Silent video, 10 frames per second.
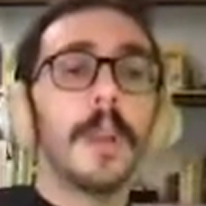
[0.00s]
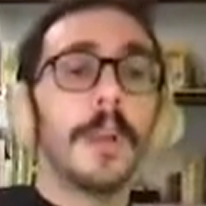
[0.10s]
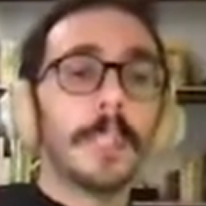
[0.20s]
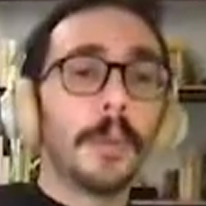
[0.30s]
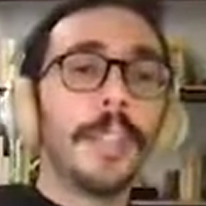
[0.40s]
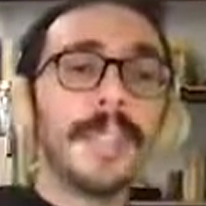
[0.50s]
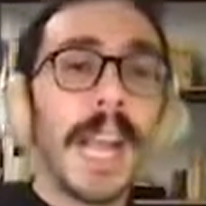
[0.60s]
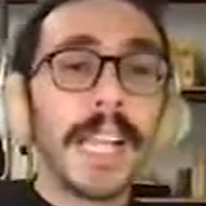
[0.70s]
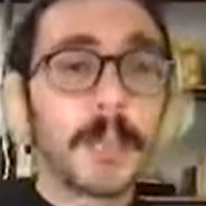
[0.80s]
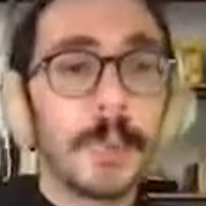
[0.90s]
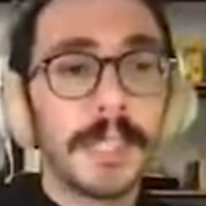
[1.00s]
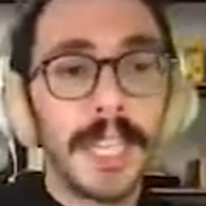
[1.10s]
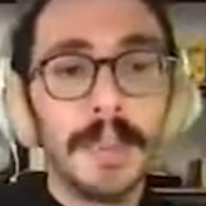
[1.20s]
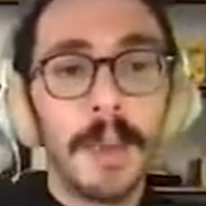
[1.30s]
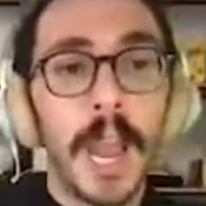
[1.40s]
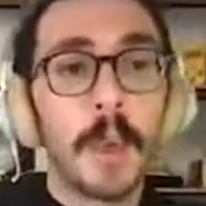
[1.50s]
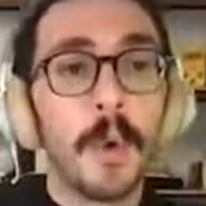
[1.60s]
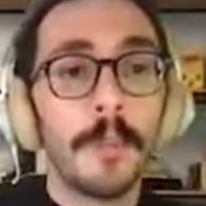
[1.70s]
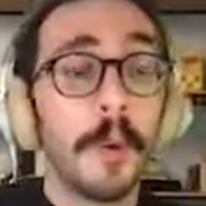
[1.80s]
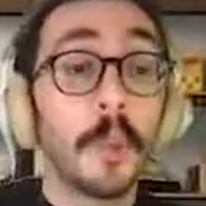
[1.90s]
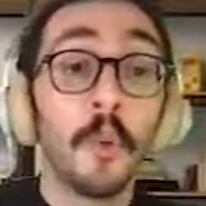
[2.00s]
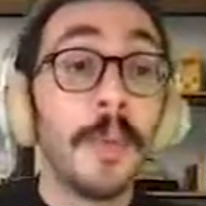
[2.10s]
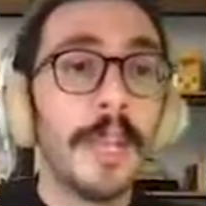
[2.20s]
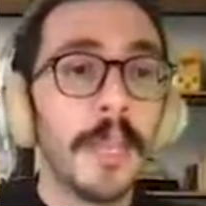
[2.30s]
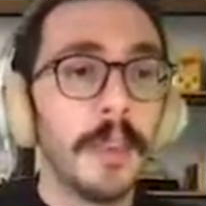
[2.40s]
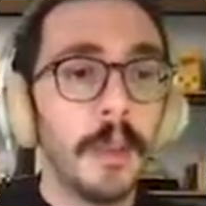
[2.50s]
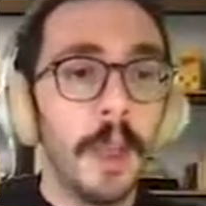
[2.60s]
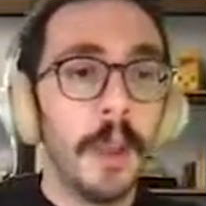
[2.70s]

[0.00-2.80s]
So these ads were seen by 1.2 million